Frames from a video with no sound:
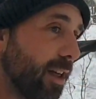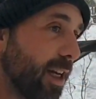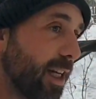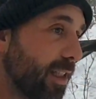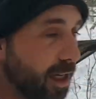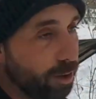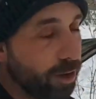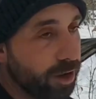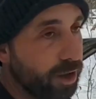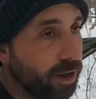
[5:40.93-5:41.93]
and I say
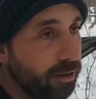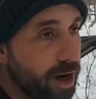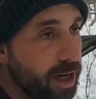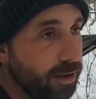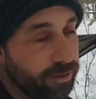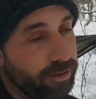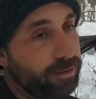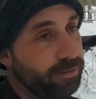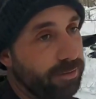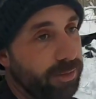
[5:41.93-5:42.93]
orange to the right
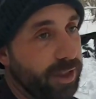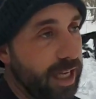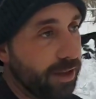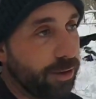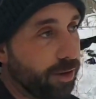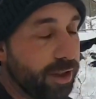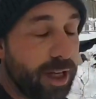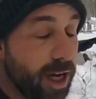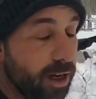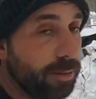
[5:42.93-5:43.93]
and set the orange
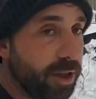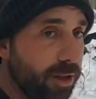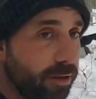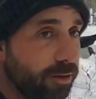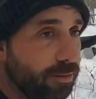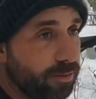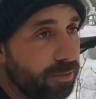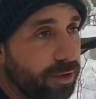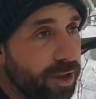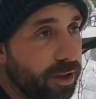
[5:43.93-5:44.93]
side up to
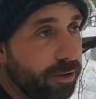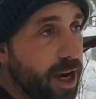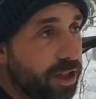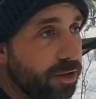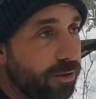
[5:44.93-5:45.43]
the right